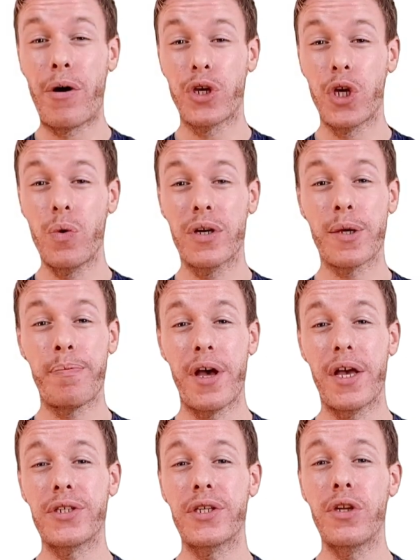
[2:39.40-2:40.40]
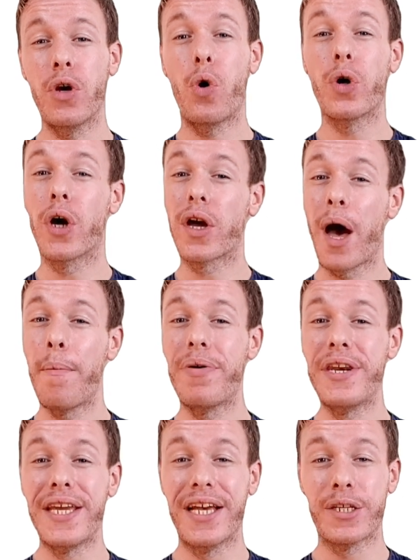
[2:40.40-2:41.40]
you as a person or your
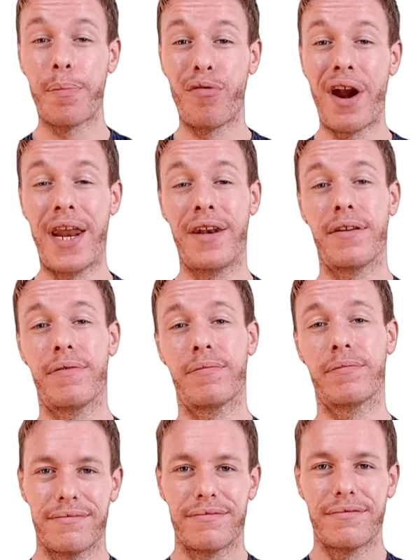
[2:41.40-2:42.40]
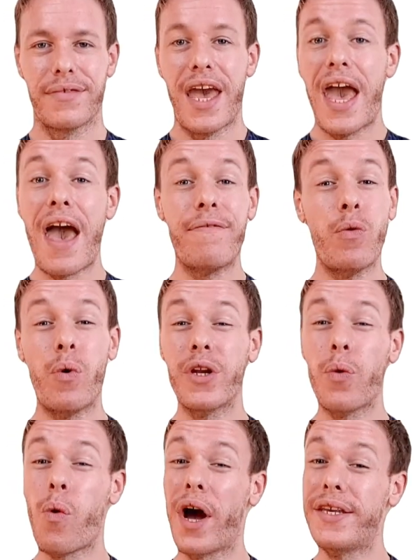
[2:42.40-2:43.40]
company as a brand. Ever wondered
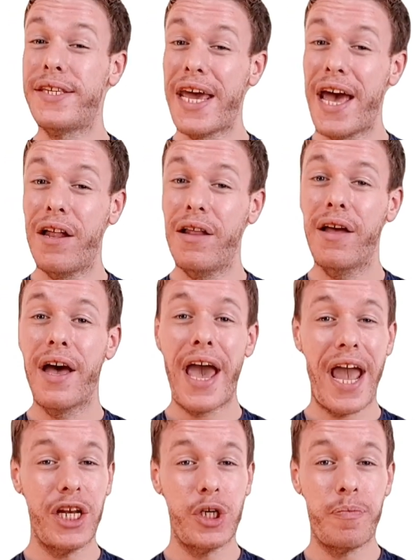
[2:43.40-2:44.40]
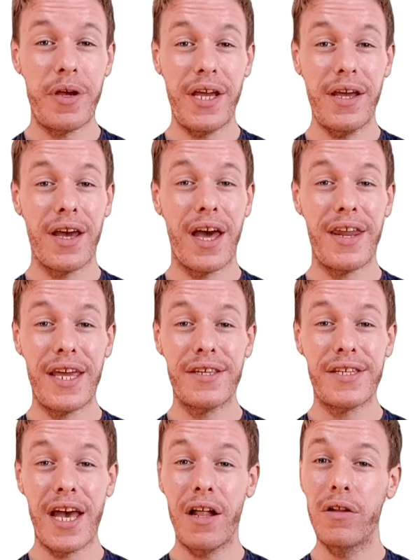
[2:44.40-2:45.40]
why Dell, HP, and
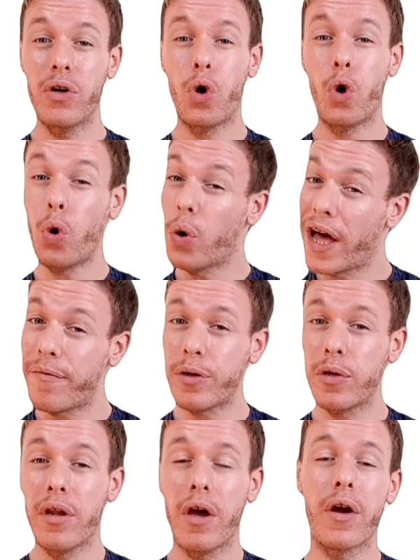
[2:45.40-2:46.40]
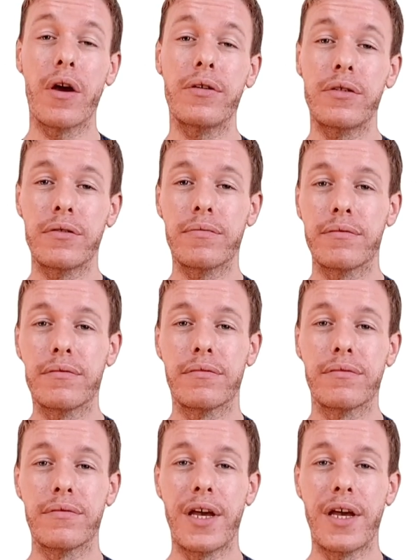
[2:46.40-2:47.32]
Intel all have blue logos? It's